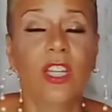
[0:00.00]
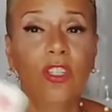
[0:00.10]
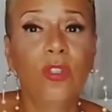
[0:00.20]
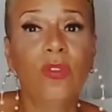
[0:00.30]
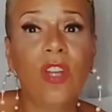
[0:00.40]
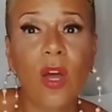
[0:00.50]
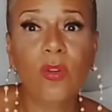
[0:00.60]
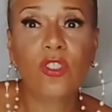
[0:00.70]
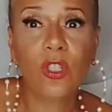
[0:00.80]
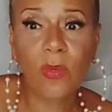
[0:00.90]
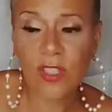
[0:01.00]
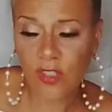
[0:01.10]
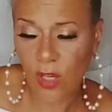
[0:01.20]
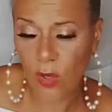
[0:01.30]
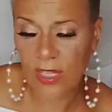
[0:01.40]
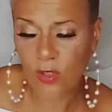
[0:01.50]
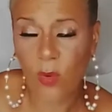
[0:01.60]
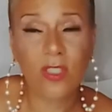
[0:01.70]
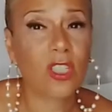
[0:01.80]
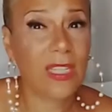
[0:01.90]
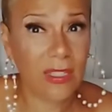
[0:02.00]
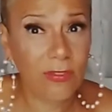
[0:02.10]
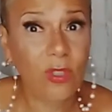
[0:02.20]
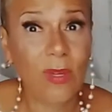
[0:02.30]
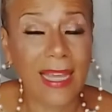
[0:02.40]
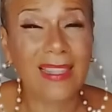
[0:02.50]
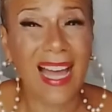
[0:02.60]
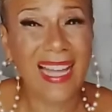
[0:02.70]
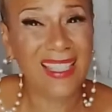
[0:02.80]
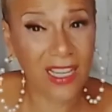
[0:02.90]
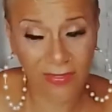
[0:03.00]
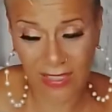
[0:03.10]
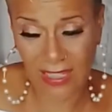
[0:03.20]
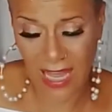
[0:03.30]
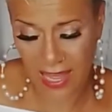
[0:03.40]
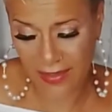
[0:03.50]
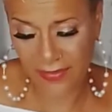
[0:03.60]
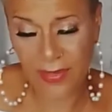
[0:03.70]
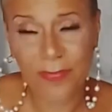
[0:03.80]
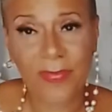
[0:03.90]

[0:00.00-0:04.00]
You know, doing so is going to give you a lot of love.